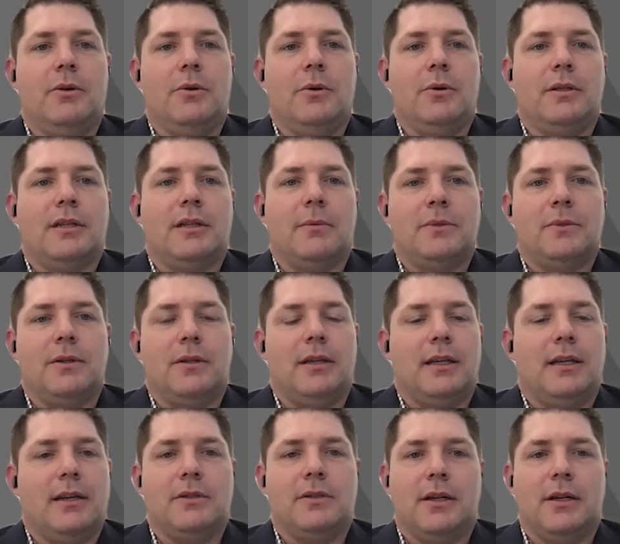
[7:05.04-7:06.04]
that you hooked up to
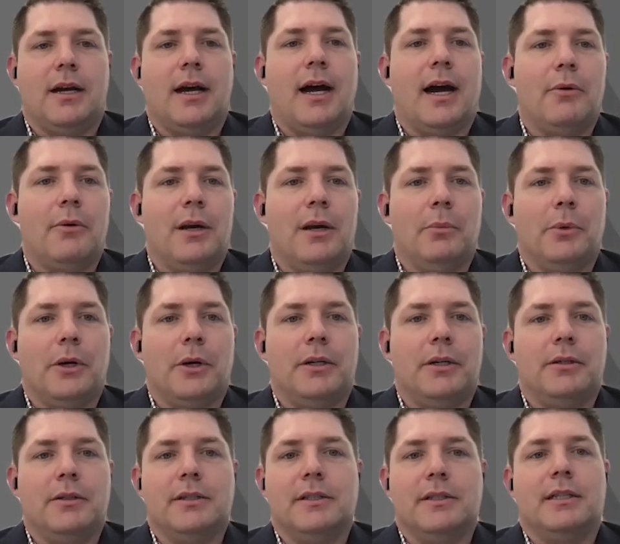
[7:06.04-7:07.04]
that gives you your heart rate
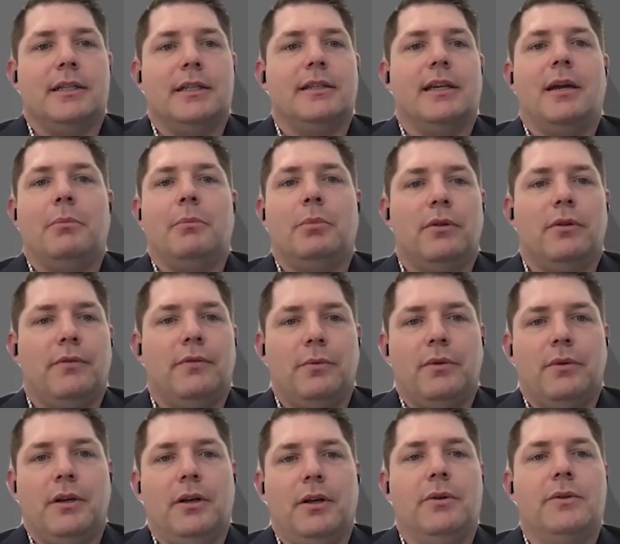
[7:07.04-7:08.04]
monitor is an example
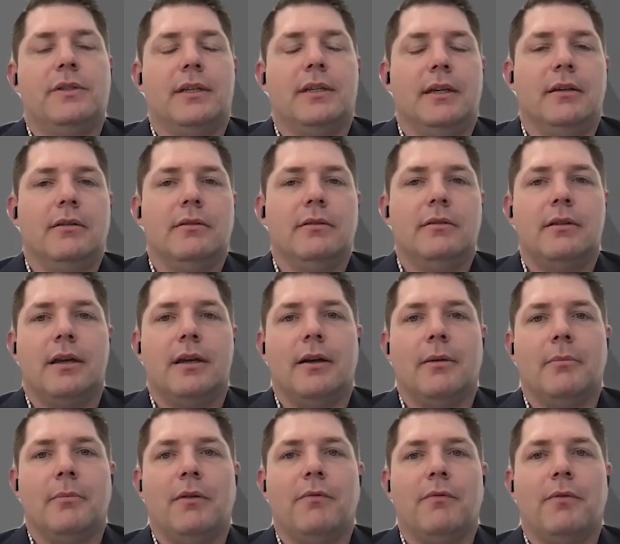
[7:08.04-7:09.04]
of an OT
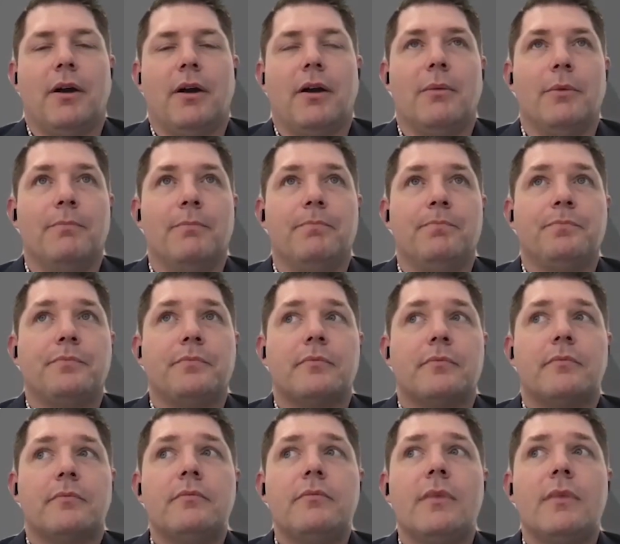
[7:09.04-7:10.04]
environment.
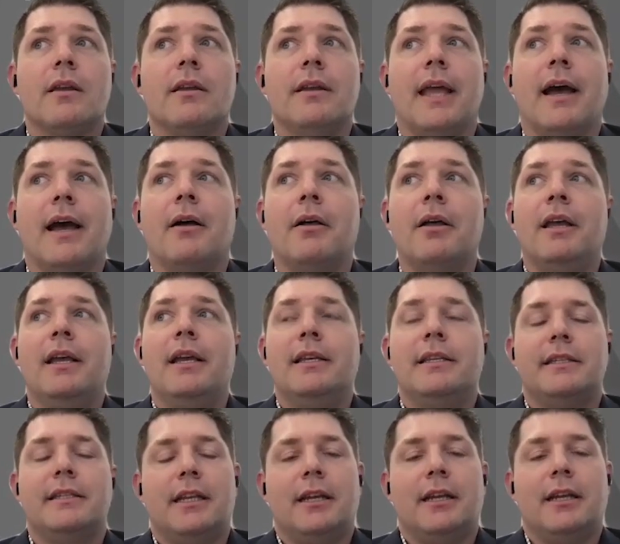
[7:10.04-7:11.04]
Now,
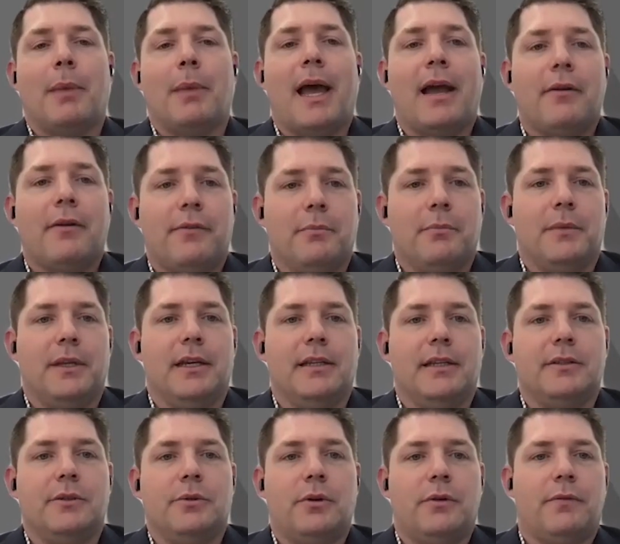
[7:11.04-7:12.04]
sitting back from
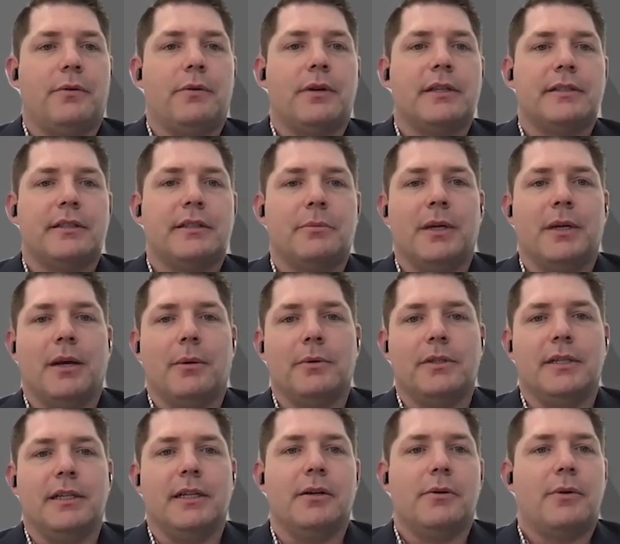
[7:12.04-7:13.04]
these, in order for us to be
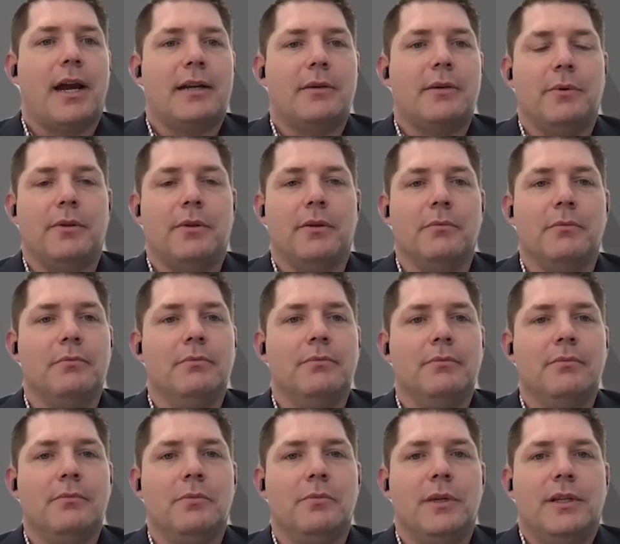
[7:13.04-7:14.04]
able to interact with them,
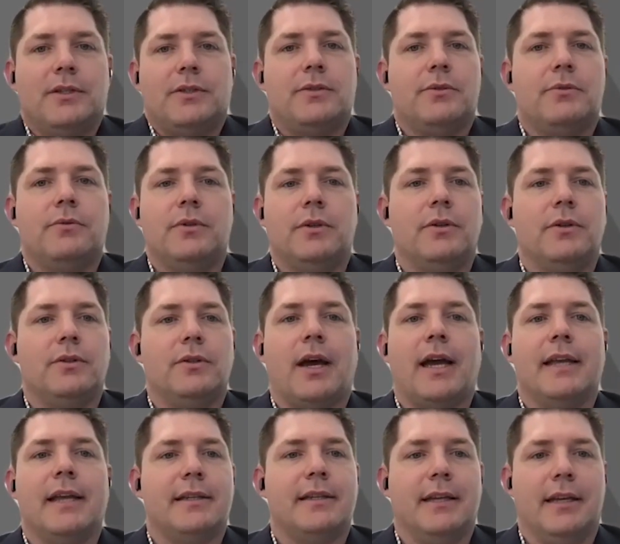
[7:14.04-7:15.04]
we still use
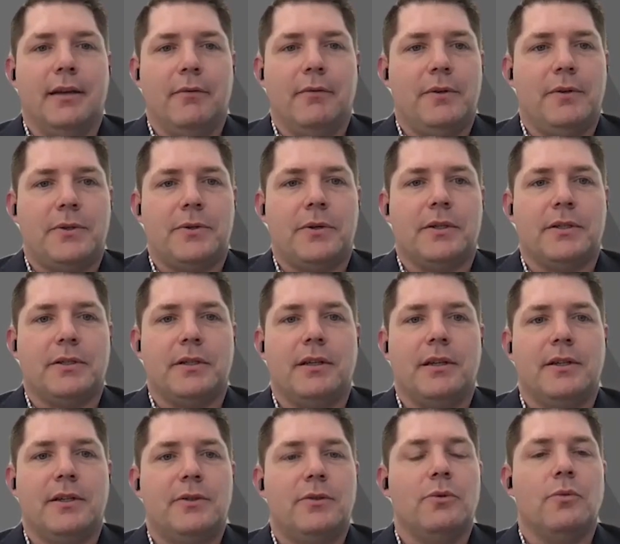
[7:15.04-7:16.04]
IT infrastructure.
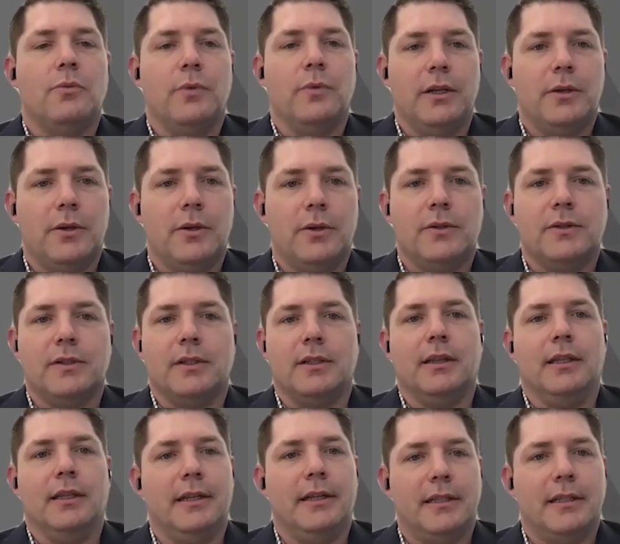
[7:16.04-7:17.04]
There's still Windows
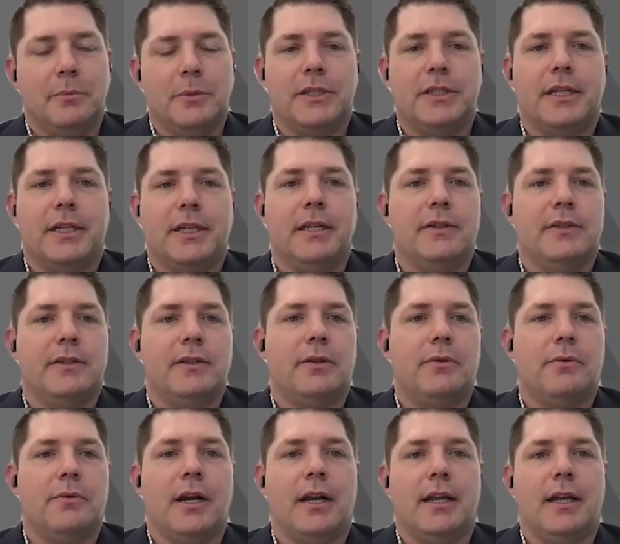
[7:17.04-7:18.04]
and Linux machines that
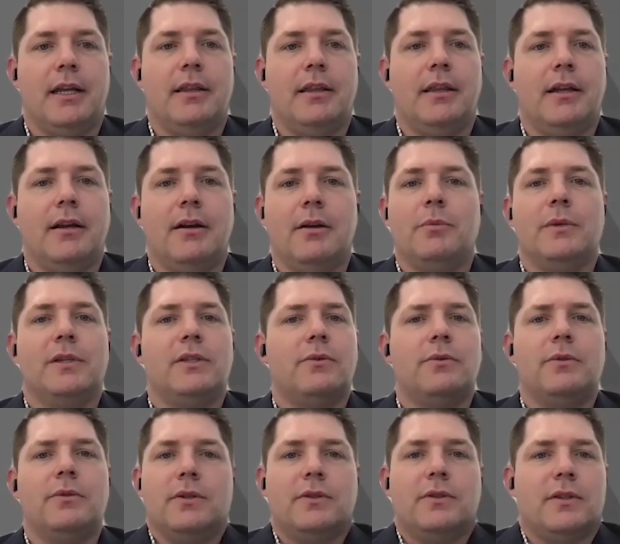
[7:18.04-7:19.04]
are running in there, and we
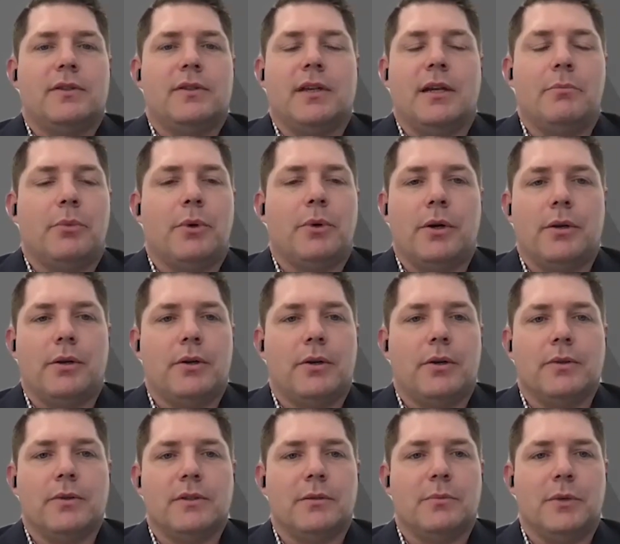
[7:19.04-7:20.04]
still use the same
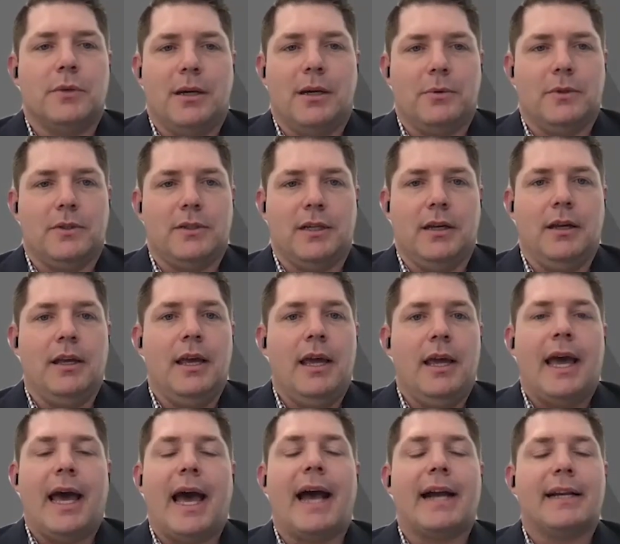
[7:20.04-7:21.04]
protocols to be able to
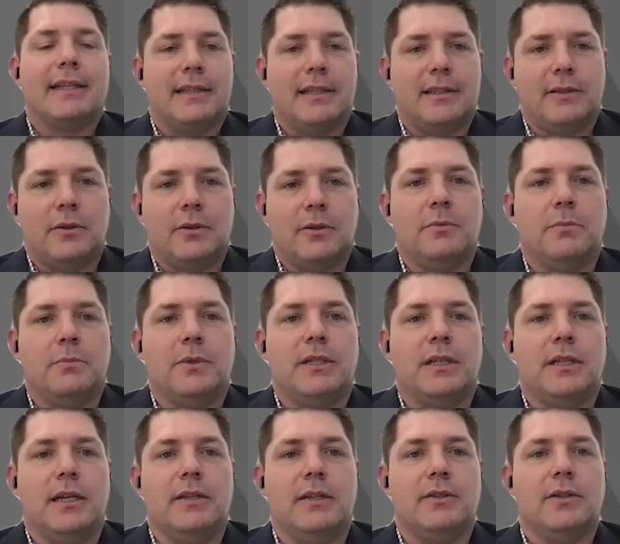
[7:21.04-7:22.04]
access those
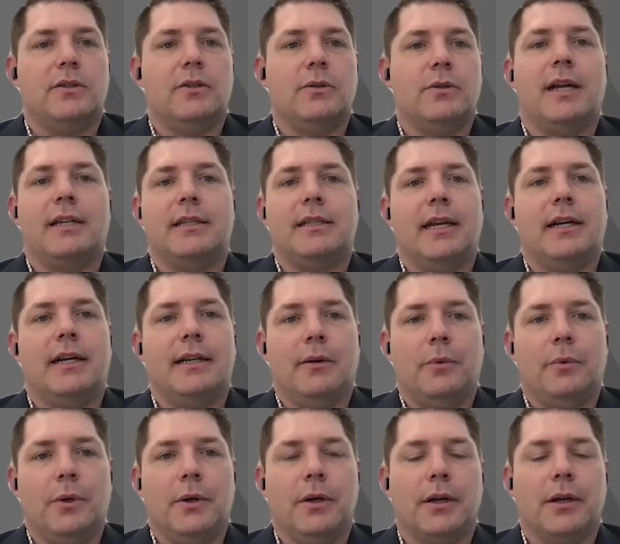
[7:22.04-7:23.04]
machines and do our
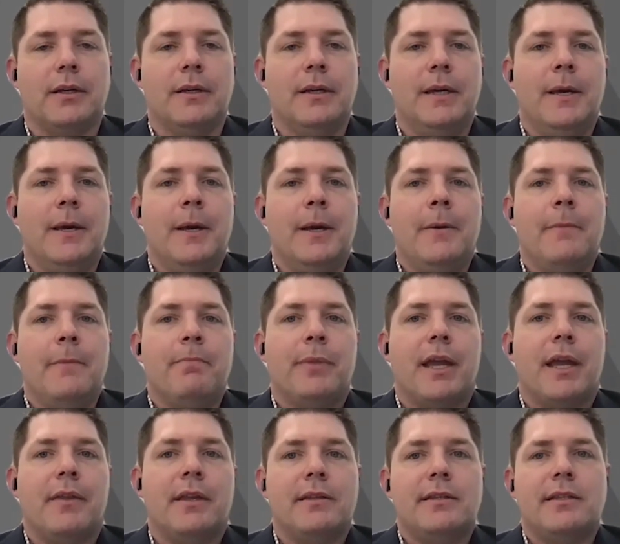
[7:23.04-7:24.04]
day-to-day work.
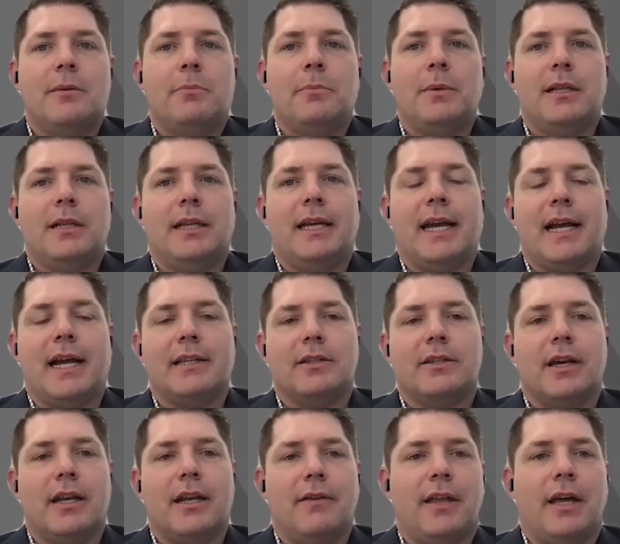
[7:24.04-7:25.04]
And then typically
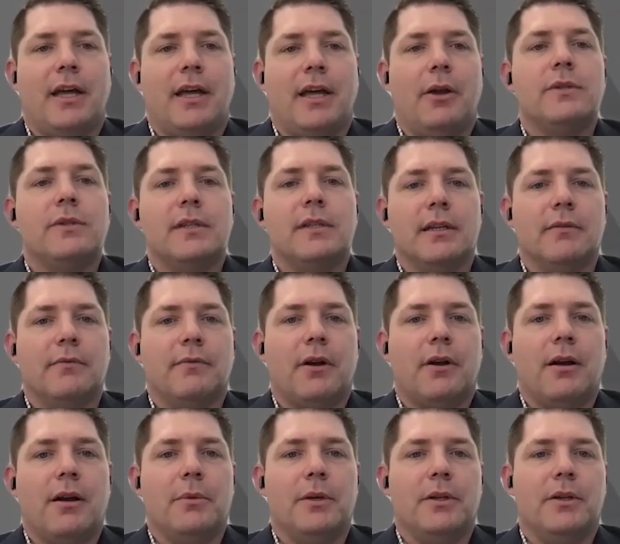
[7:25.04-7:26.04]
outside of that OT
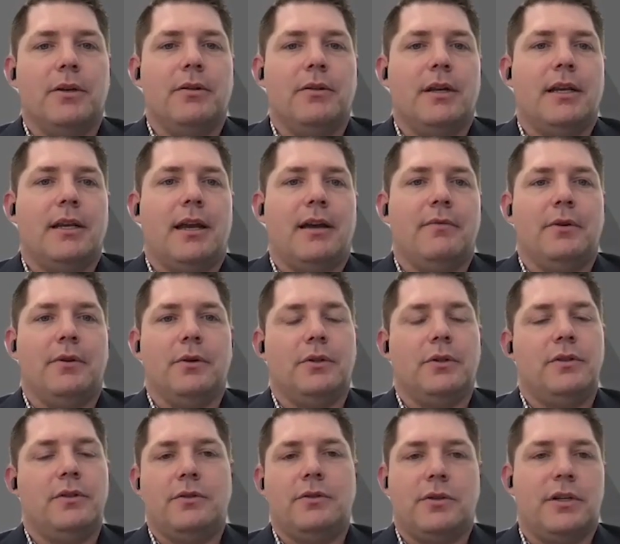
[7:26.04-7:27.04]
environment, you then have your
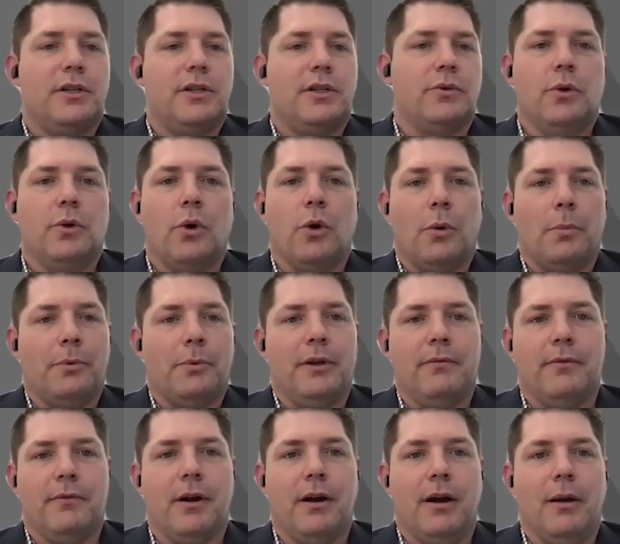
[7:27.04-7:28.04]
traditional
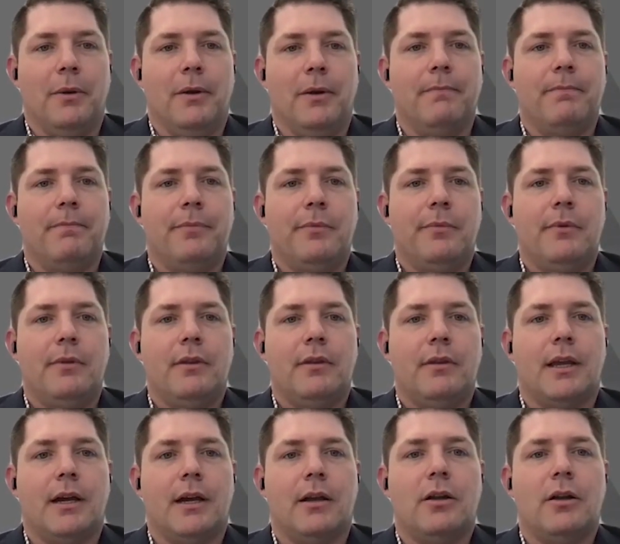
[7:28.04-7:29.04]
corporate environment.
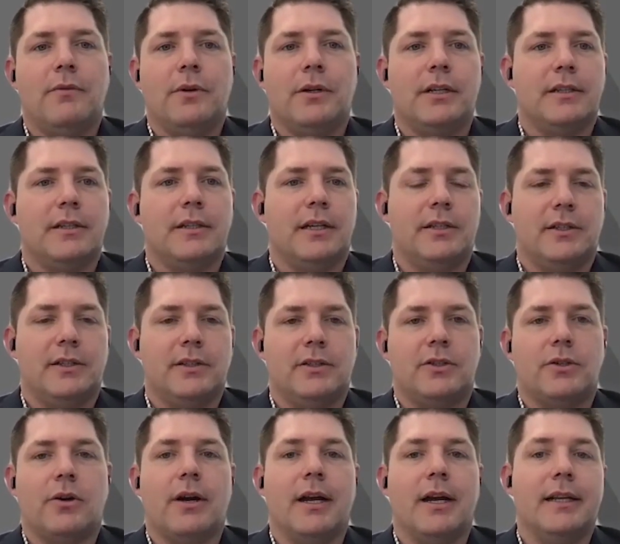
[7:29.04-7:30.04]
Now, a lot of
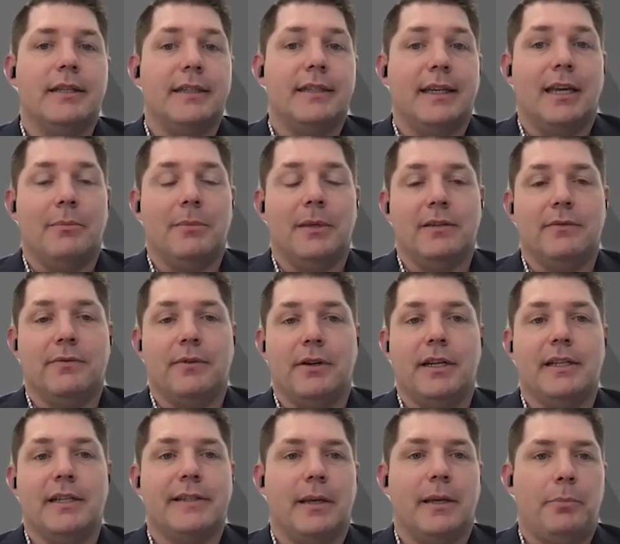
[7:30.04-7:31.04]
organizations trying to keep these
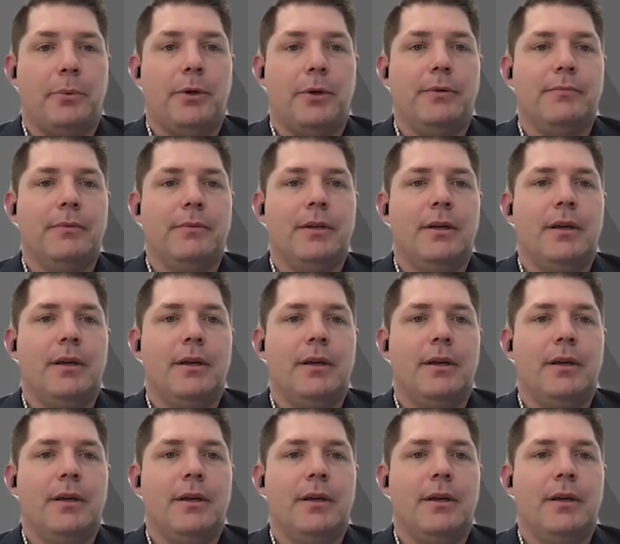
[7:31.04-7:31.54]
very separate,